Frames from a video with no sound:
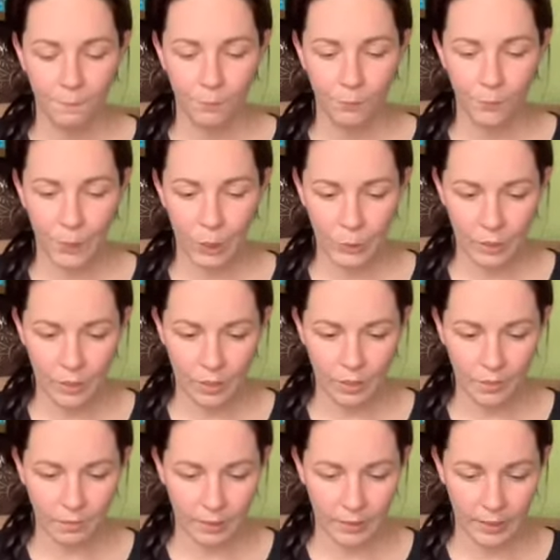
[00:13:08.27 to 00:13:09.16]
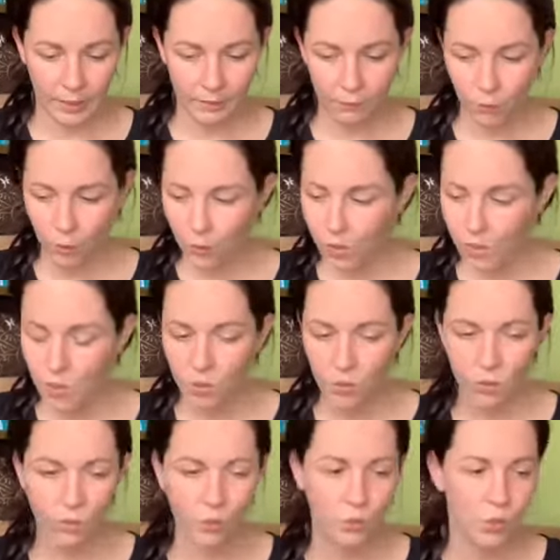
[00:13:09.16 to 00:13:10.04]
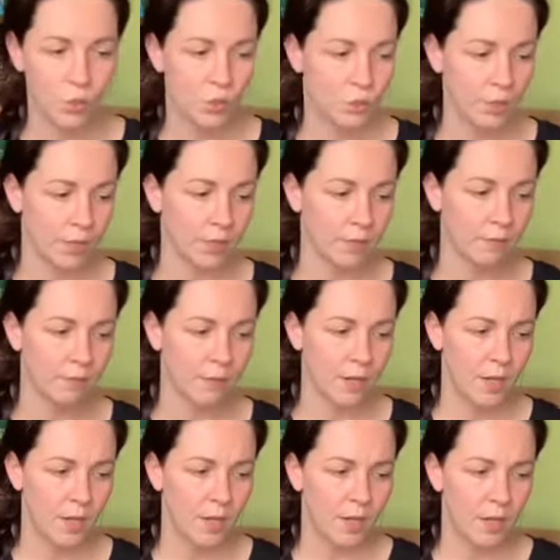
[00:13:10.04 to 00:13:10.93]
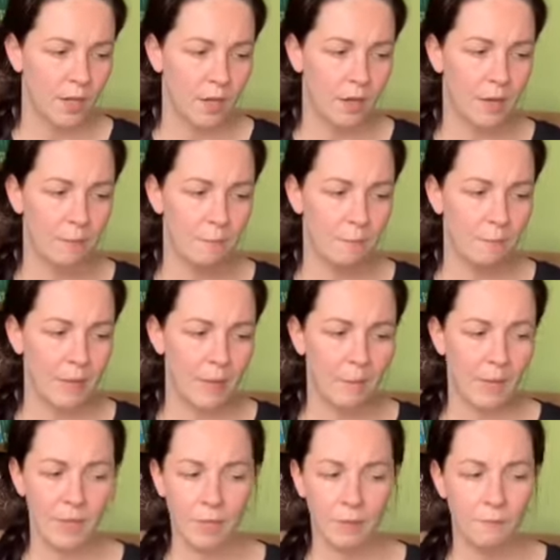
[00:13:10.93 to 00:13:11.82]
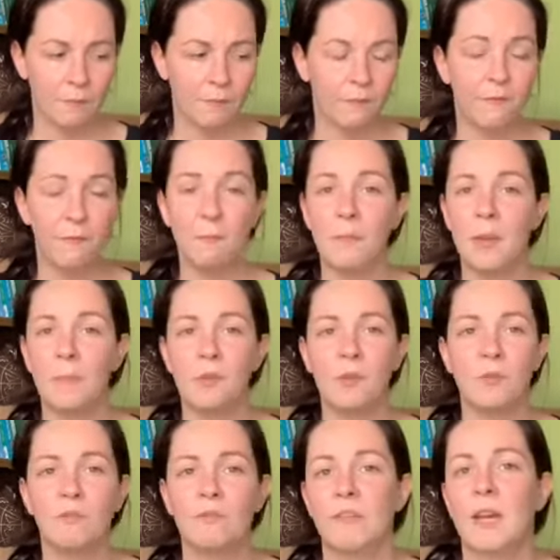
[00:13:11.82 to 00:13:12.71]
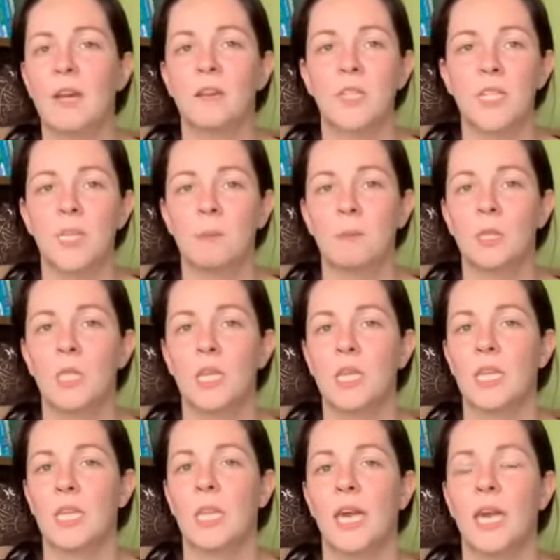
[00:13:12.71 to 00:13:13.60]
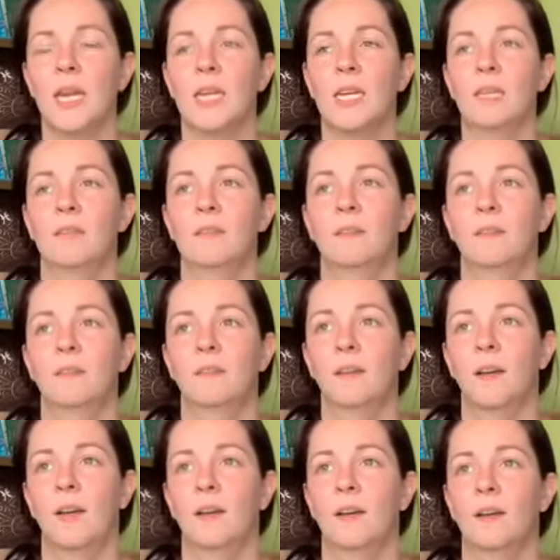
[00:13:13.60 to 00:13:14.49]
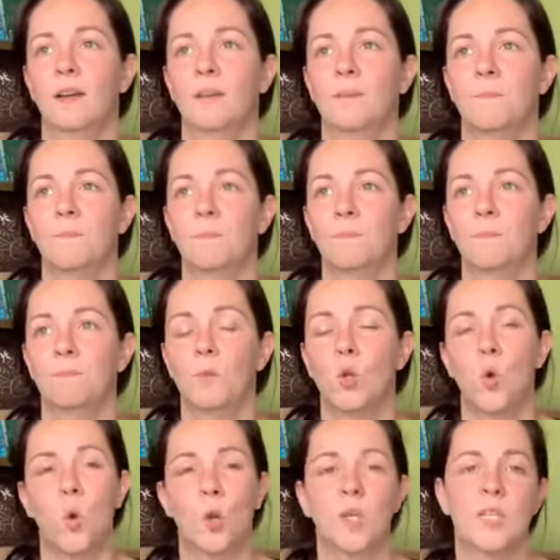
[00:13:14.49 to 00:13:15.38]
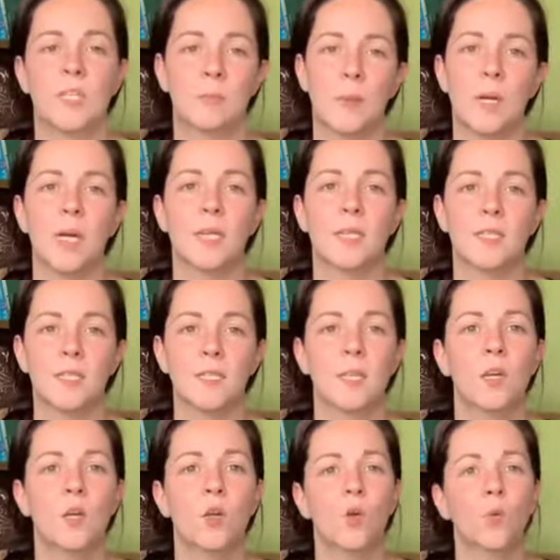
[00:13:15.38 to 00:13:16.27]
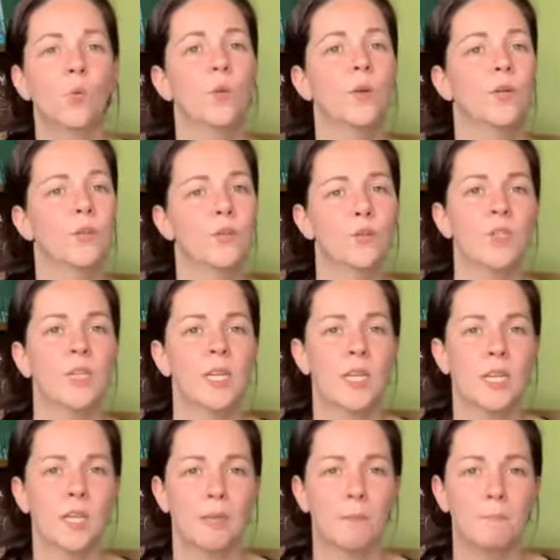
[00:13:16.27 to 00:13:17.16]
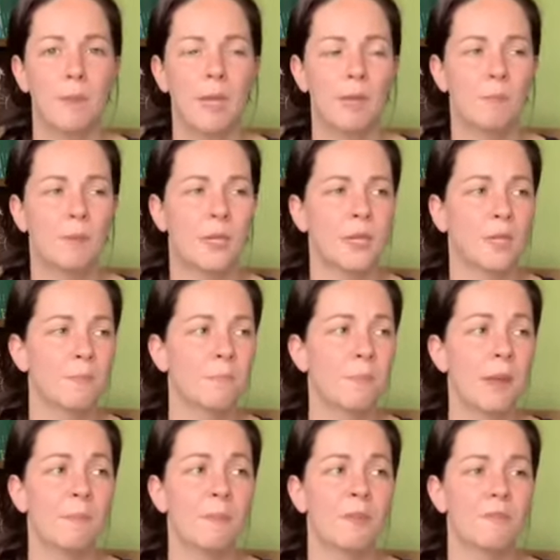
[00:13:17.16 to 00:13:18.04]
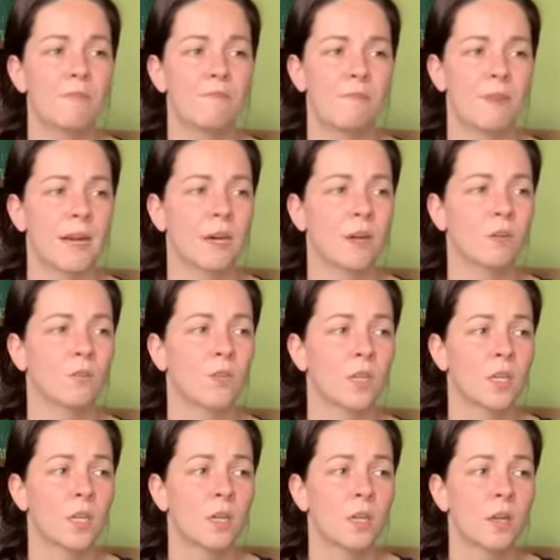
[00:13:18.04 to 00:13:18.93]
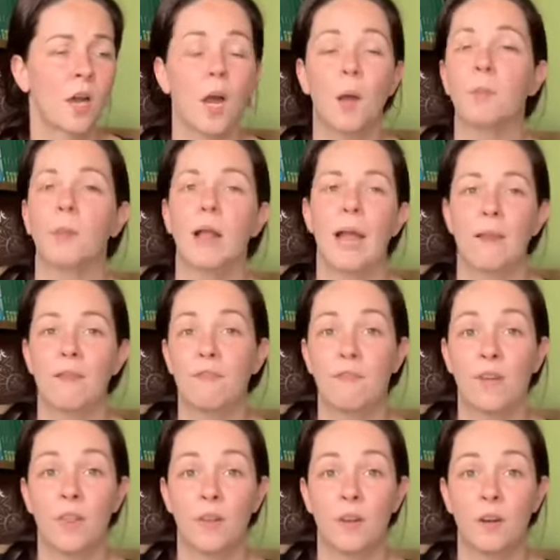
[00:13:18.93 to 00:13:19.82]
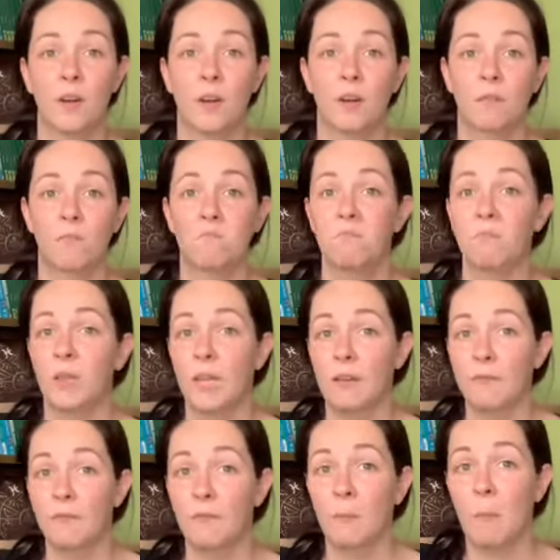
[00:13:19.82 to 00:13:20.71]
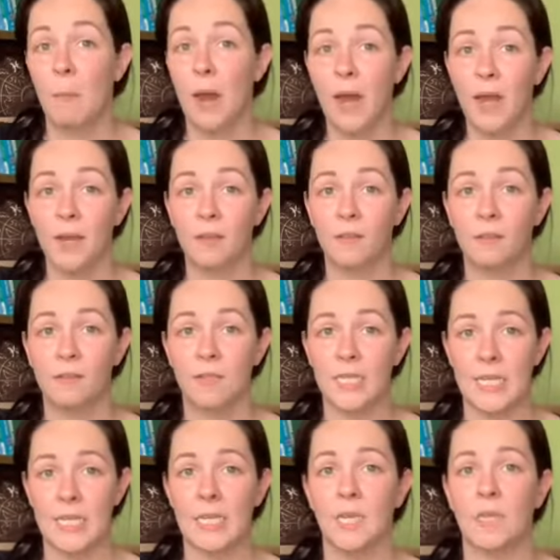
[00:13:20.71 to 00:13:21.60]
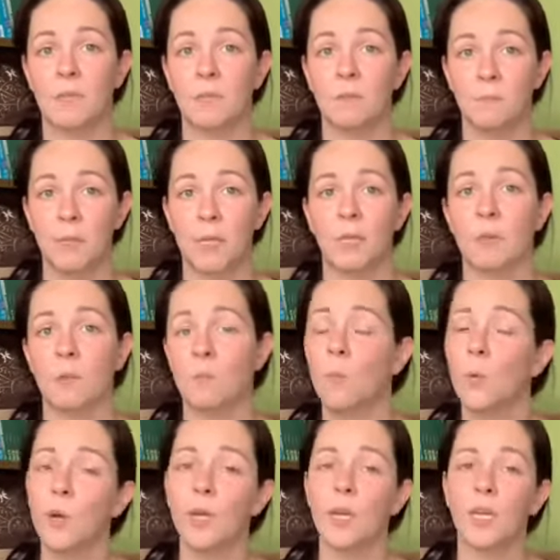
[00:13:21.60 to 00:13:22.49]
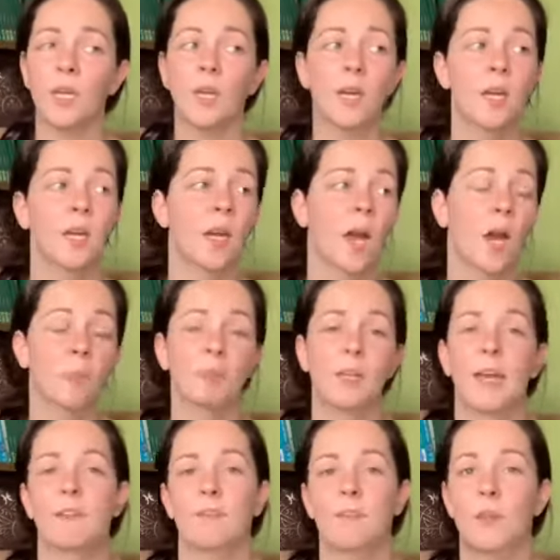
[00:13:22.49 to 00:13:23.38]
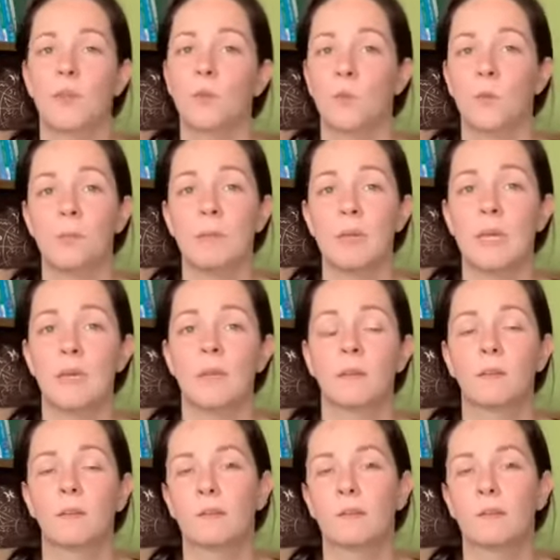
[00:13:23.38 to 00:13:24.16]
You can leave crystals. You can maybe you found something that corresponds with your deity. Maybe you found a black feather. Like for my deity, being the Morrigan, a black feather would be